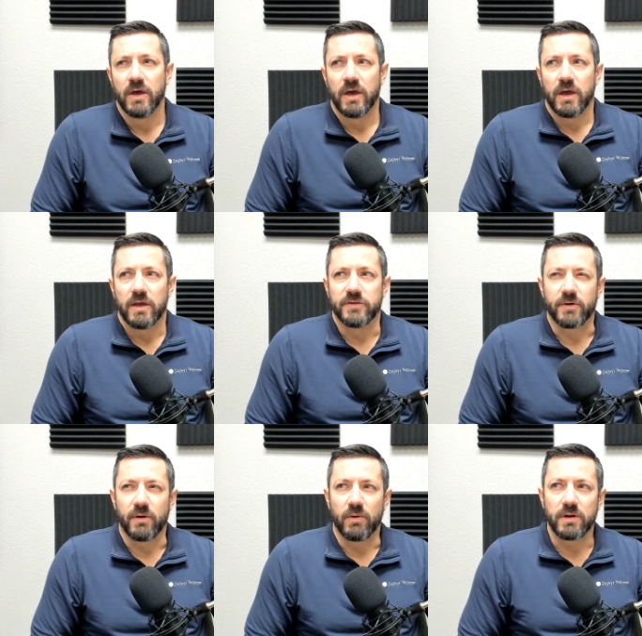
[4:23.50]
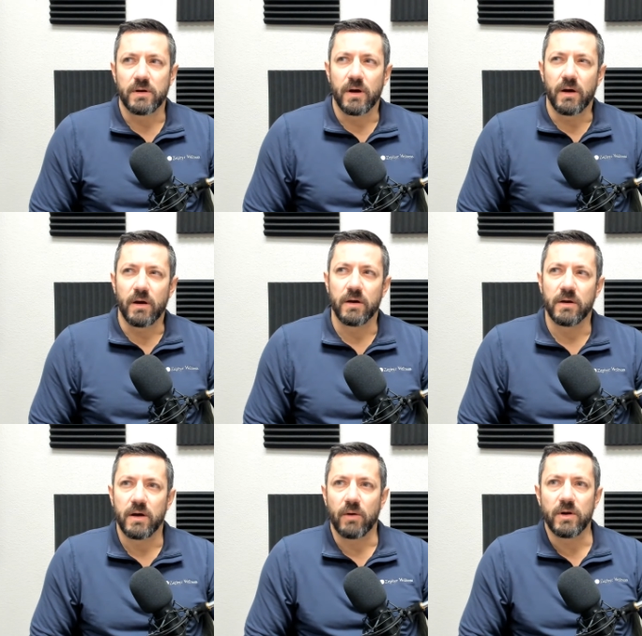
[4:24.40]
And so I want to,
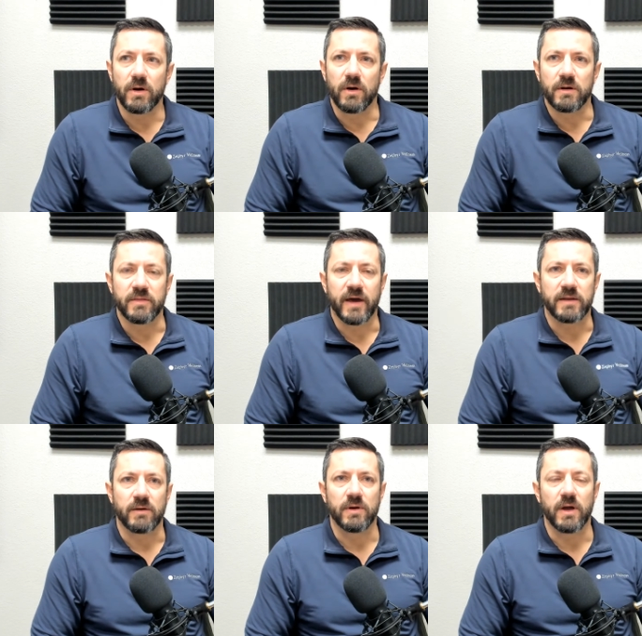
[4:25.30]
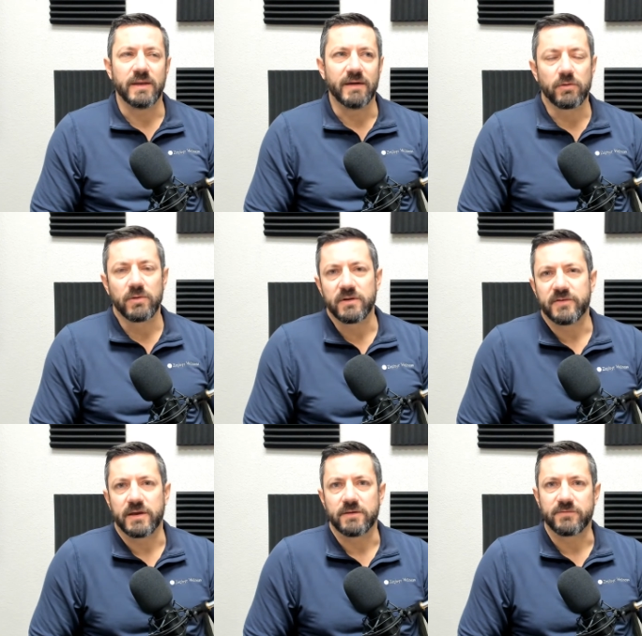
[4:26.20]
I want to honor that, and I want, I never want to
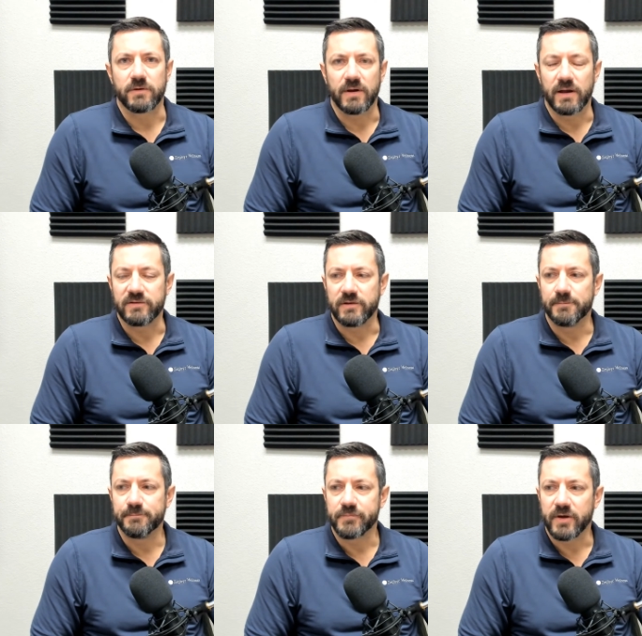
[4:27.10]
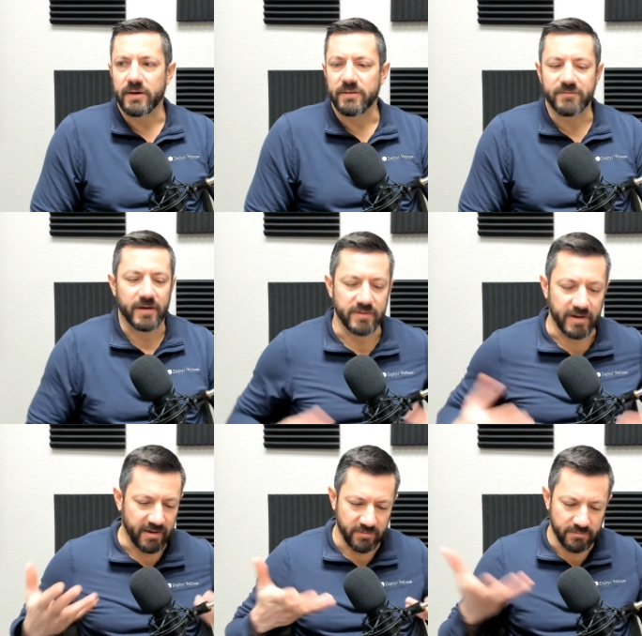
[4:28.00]
take it for granted. Uh, the fact that I
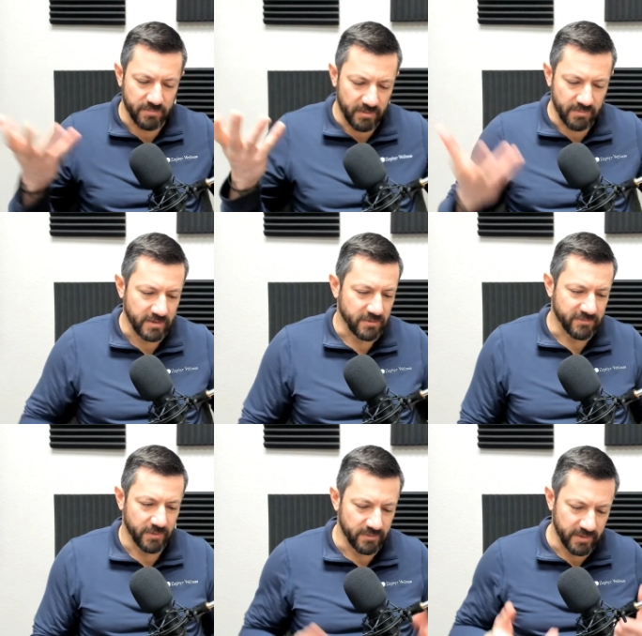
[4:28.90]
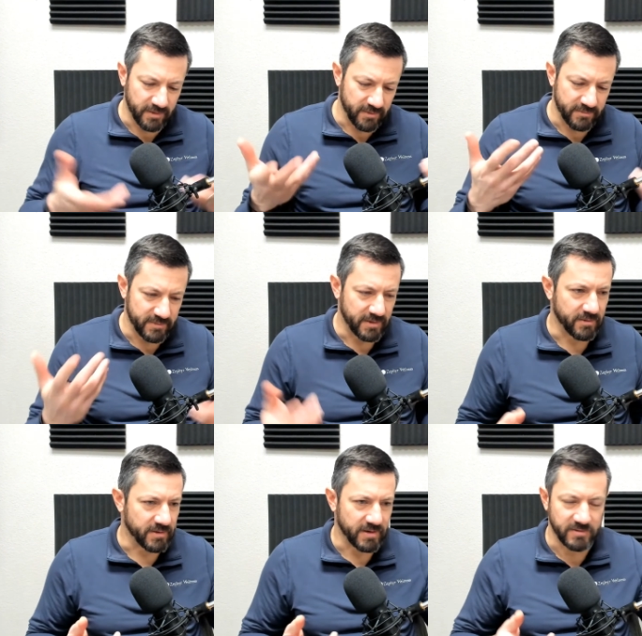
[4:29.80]
have a, a microphone here, you know,
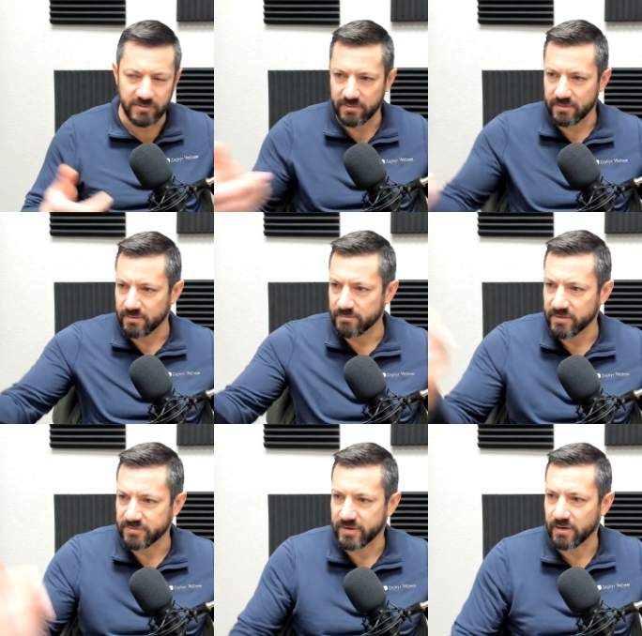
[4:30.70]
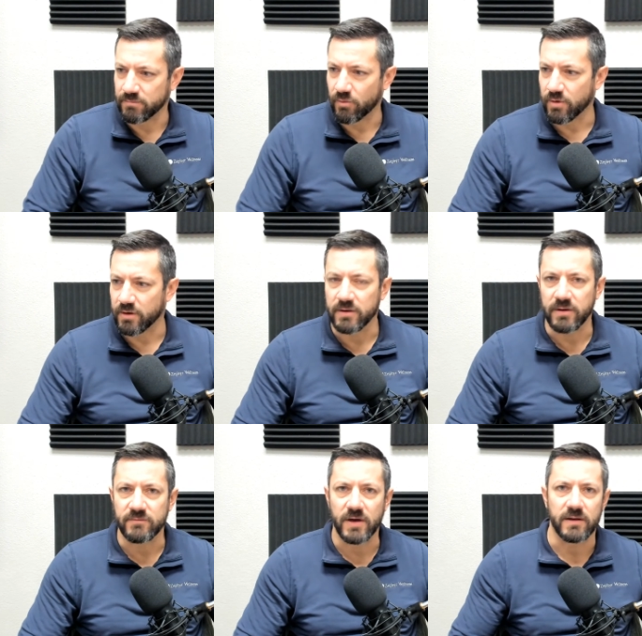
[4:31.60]
connected to a, a soundboard, and I've
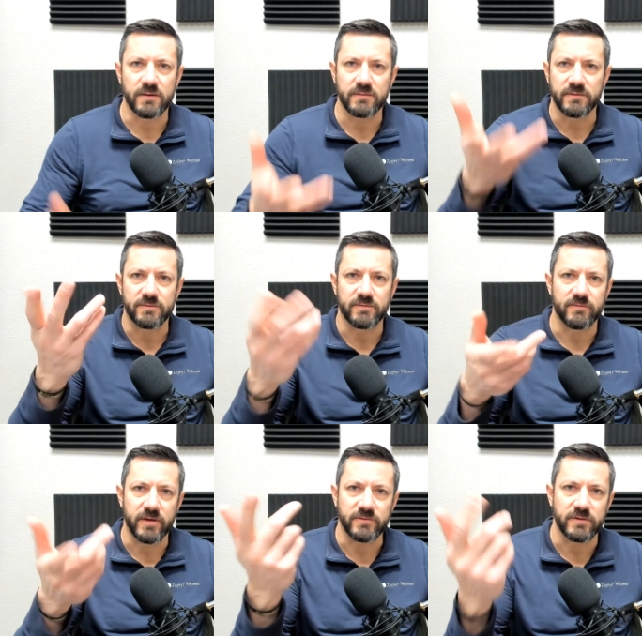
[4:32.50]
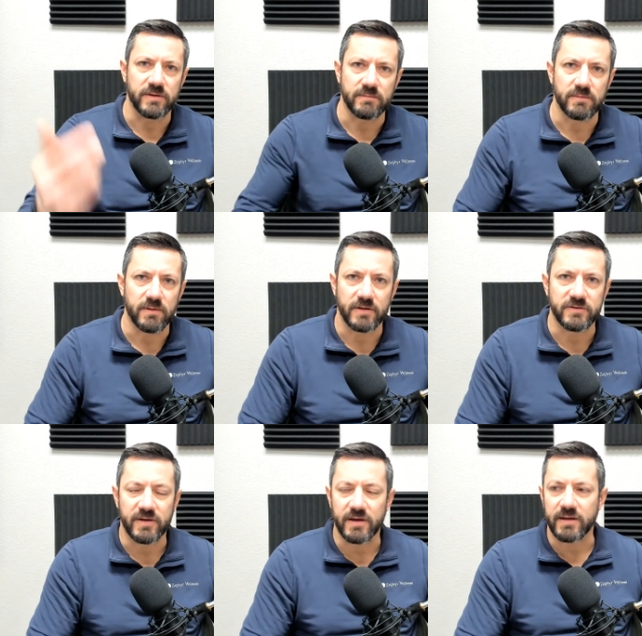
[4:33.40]
got a this fancy
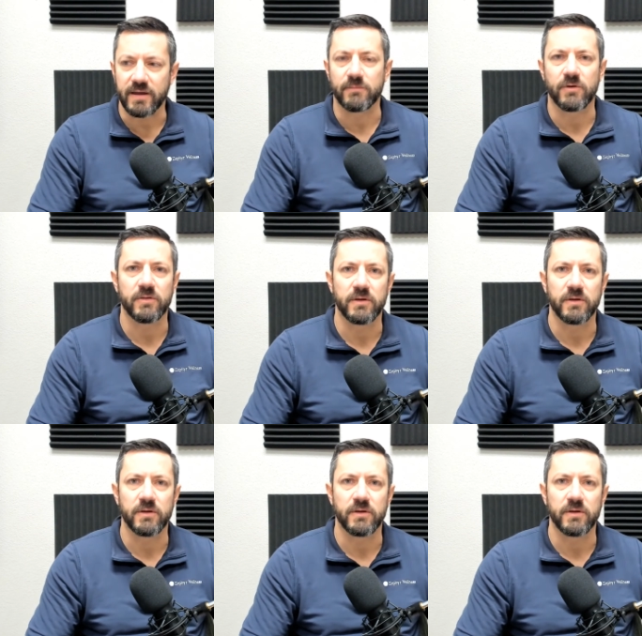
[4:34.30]
Logitech camera that,